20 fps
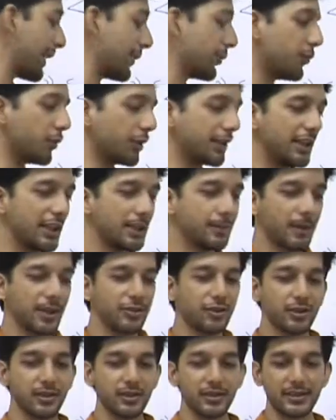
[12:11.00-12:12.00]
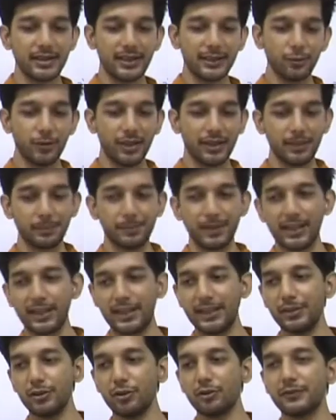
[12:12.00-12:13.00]
is, I know what the expansion is, then you can
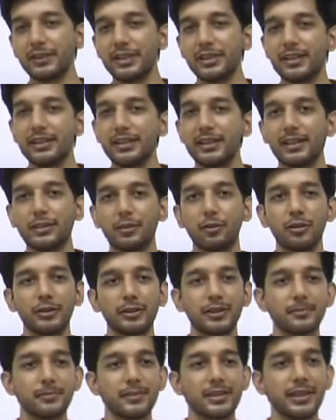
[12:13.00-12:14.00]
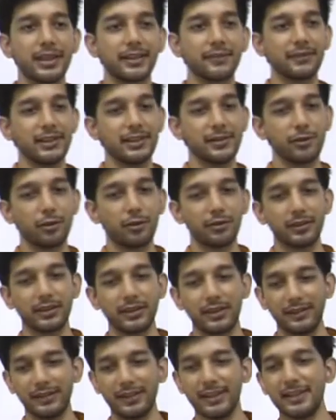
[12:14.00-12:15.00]
apply any of the algorithms that we saw
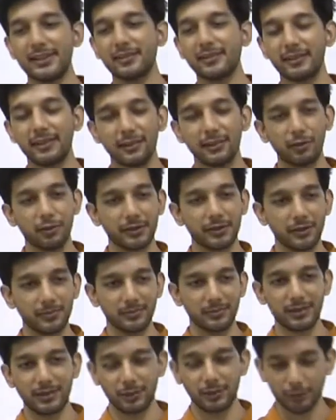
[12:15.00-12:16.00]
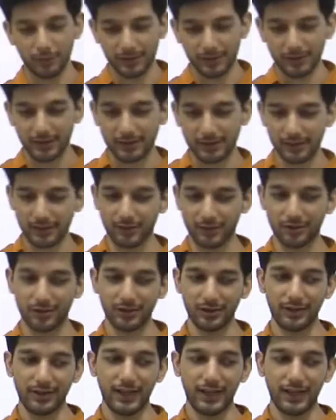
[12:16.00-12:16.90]
in A-star algorithm, a heuristic search,